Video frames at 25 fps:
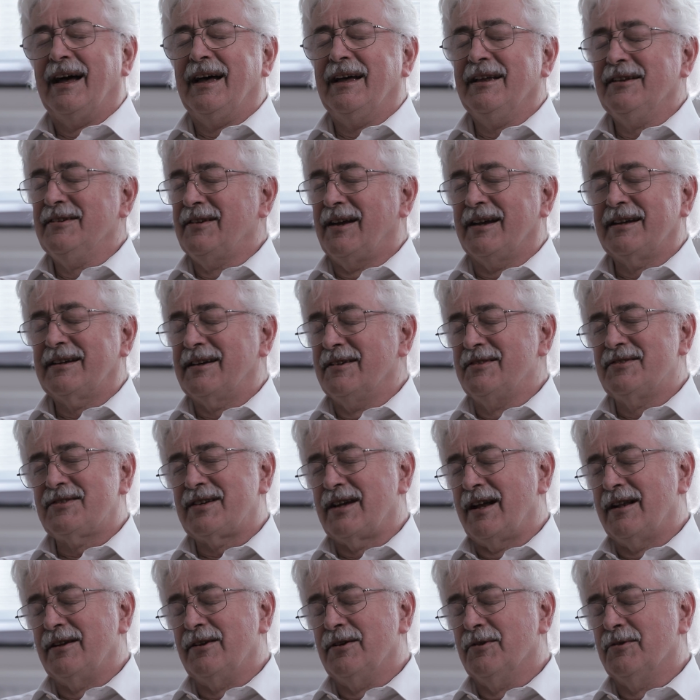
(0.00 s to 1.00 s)
And I can
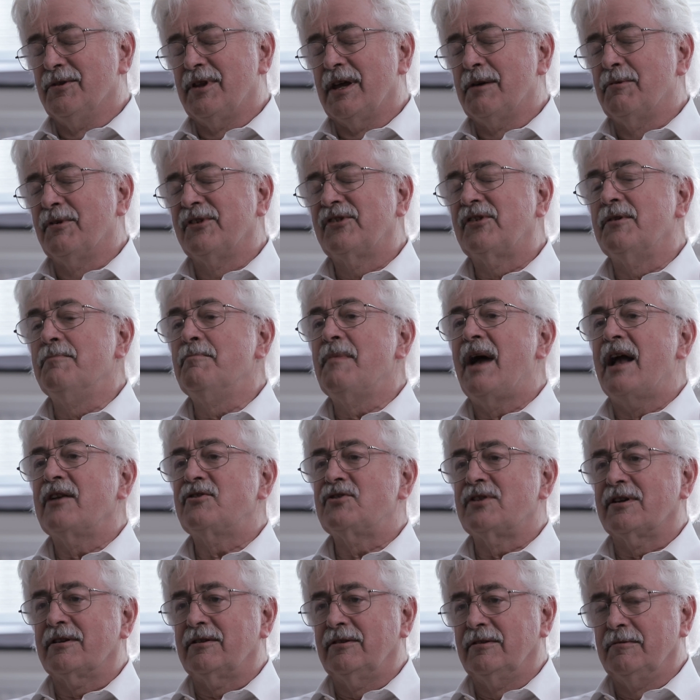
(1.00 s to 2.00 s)
tell you, there was a
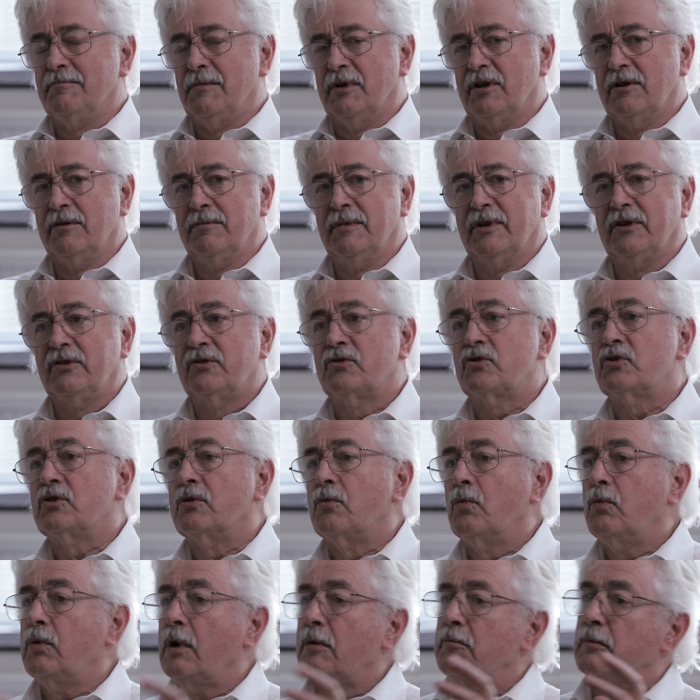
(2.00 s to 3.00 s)
magical moment
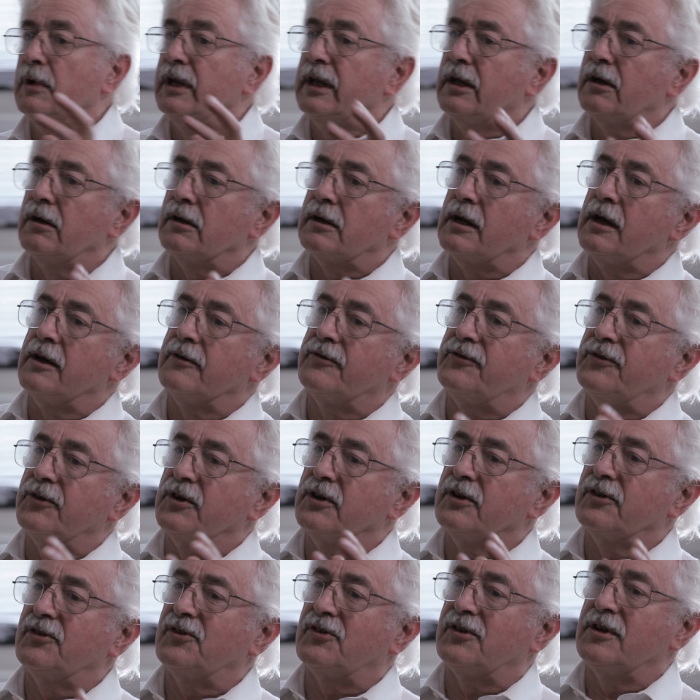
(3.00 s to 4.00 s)
when we got our
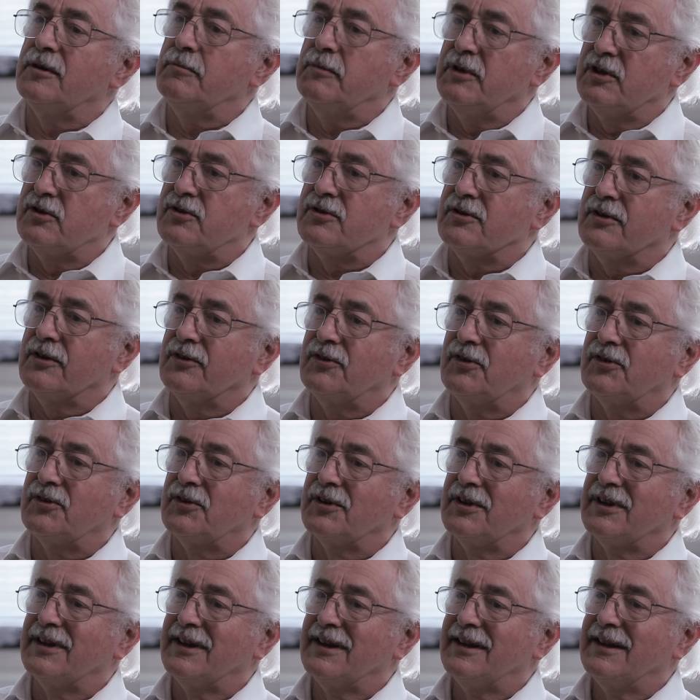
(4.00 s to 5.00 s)
first
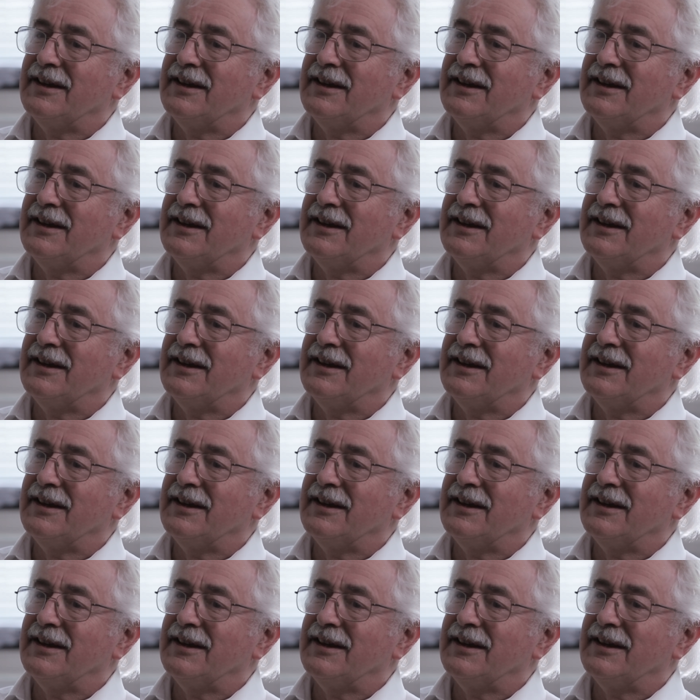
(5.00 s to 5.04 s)
images